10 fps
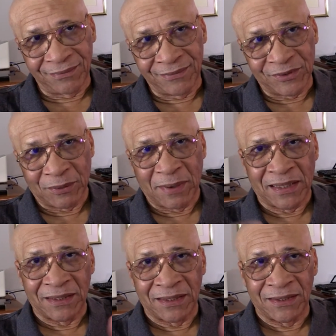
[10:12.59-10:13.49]

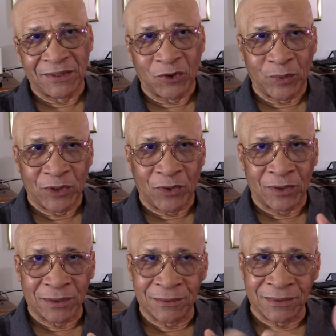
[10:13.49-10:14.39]
somebody we
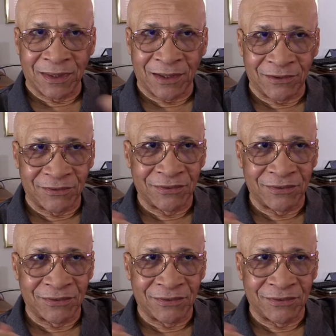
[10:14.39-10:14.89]
all love,